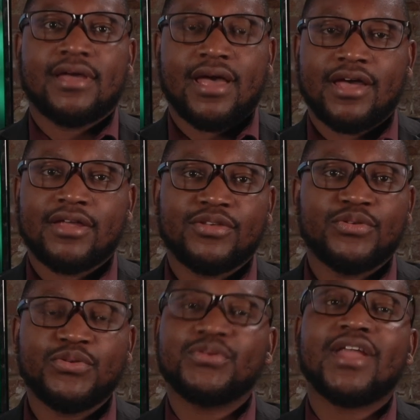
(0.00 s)
a
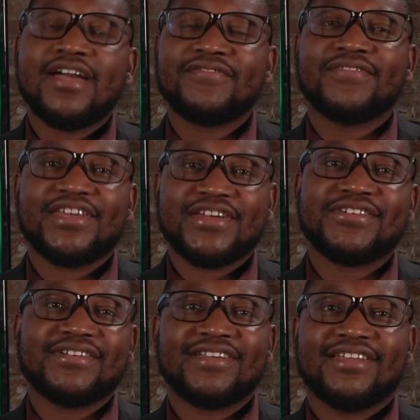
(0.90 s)
new life
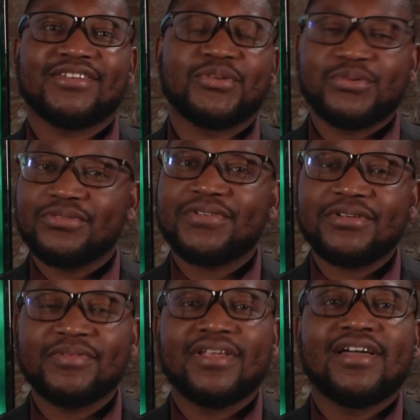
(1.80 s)
here in Louisville,